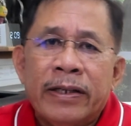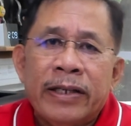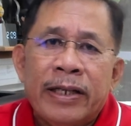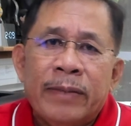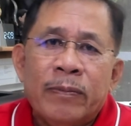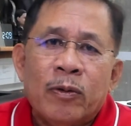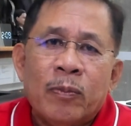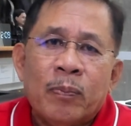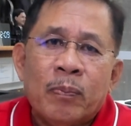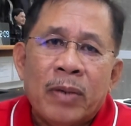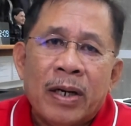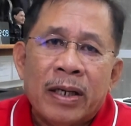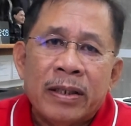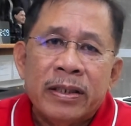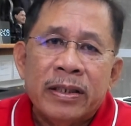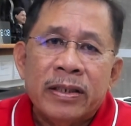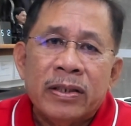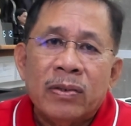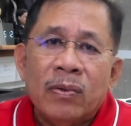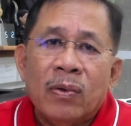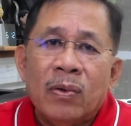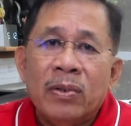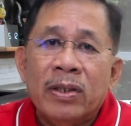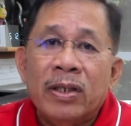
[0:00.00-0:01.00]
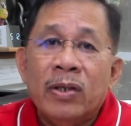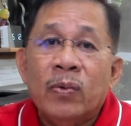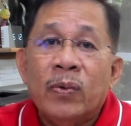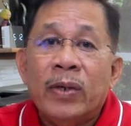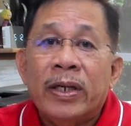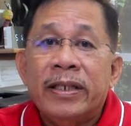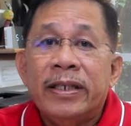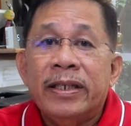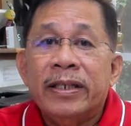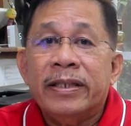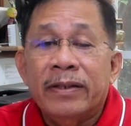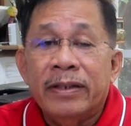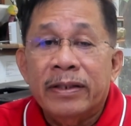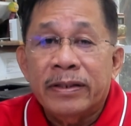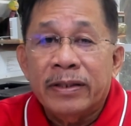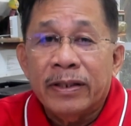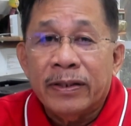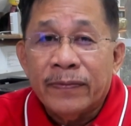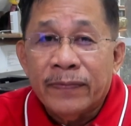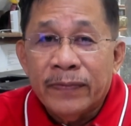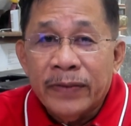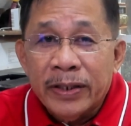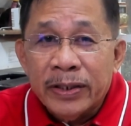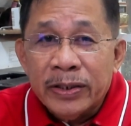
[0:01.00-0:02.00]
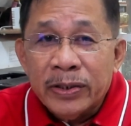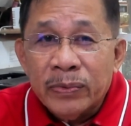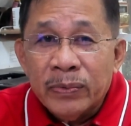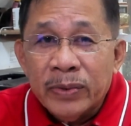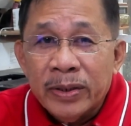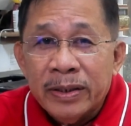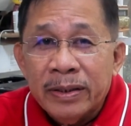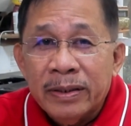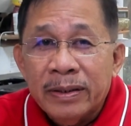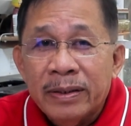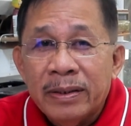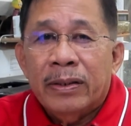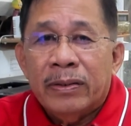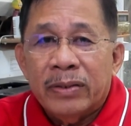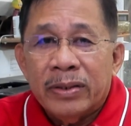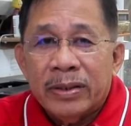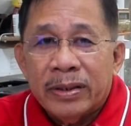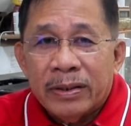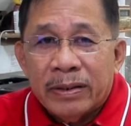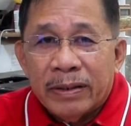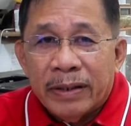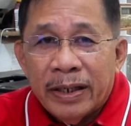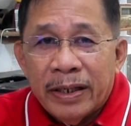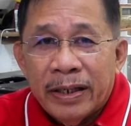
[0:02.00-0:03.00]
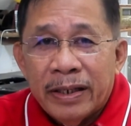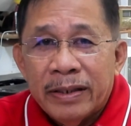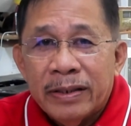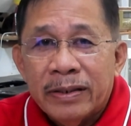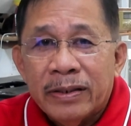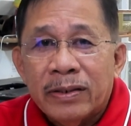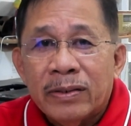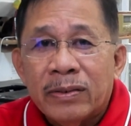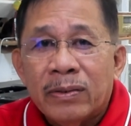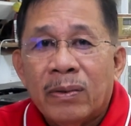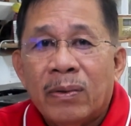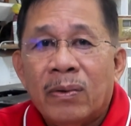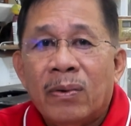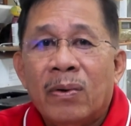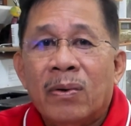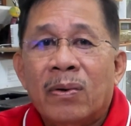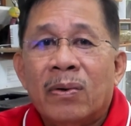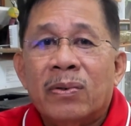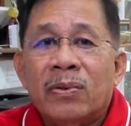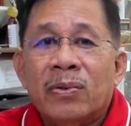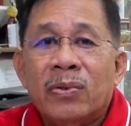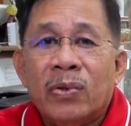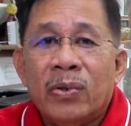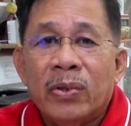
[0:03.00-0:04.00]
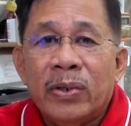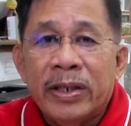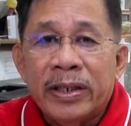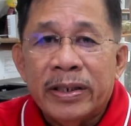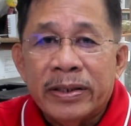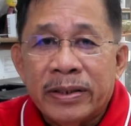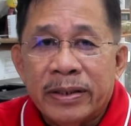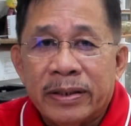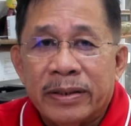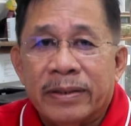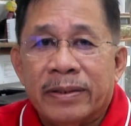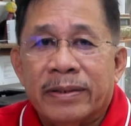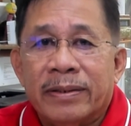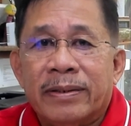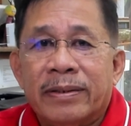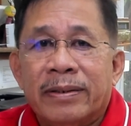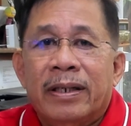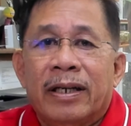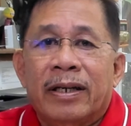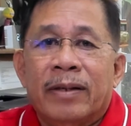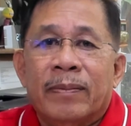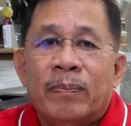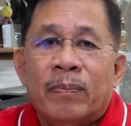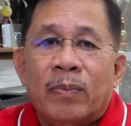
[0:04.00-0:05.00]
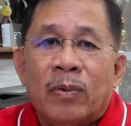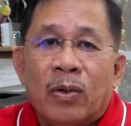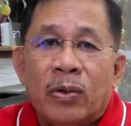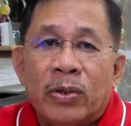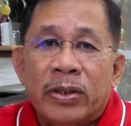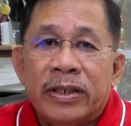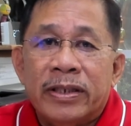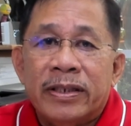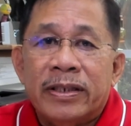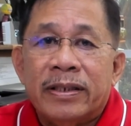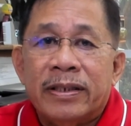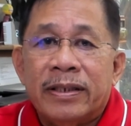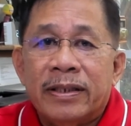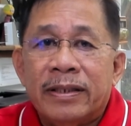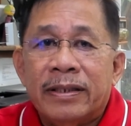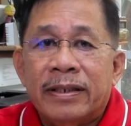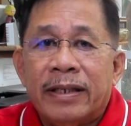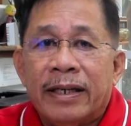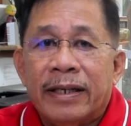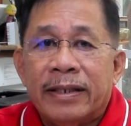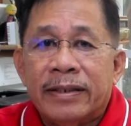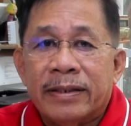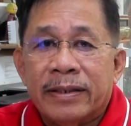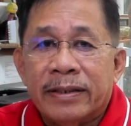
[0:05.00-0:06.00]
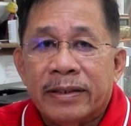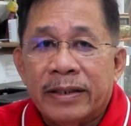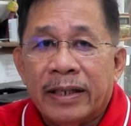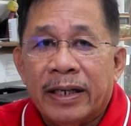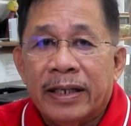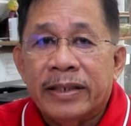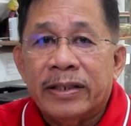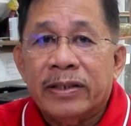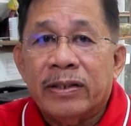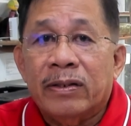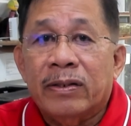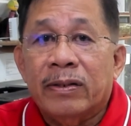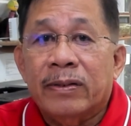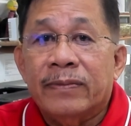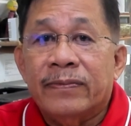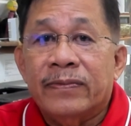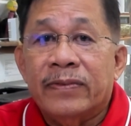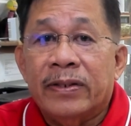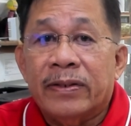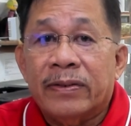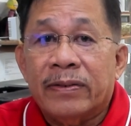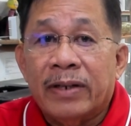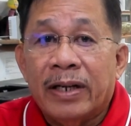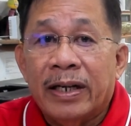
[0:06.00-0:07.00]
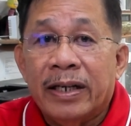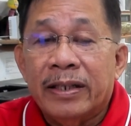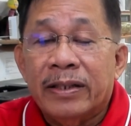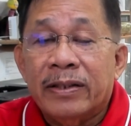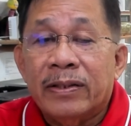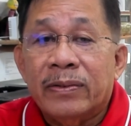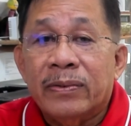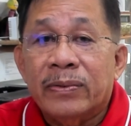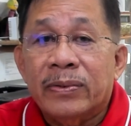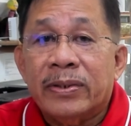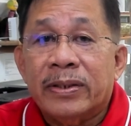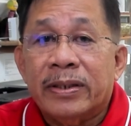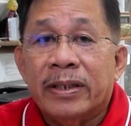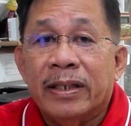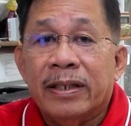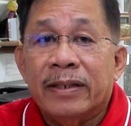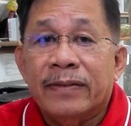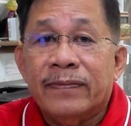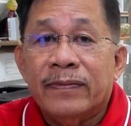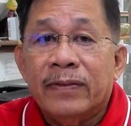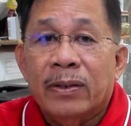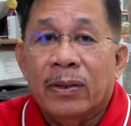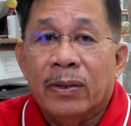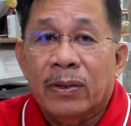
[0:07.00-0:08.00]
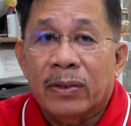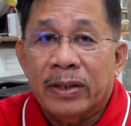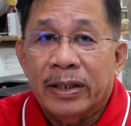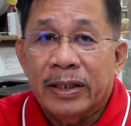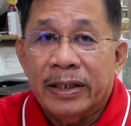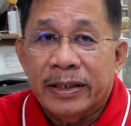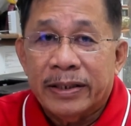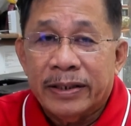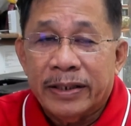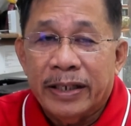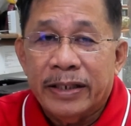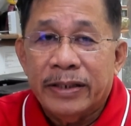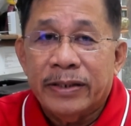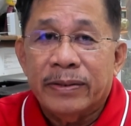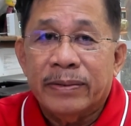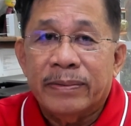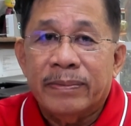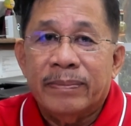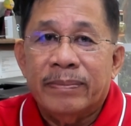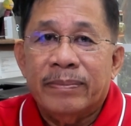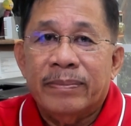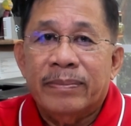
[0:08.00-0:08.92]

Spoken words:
labor practice only when it interferes with, restrains, or coerces employees in the exercise of the right to self-organization.